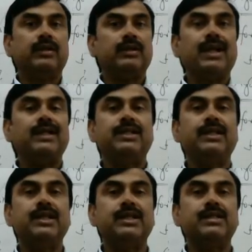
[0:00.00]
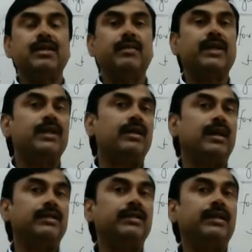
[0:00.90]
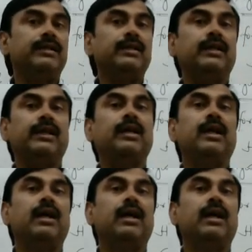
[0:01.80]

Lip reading: 90 days, but on the other hand,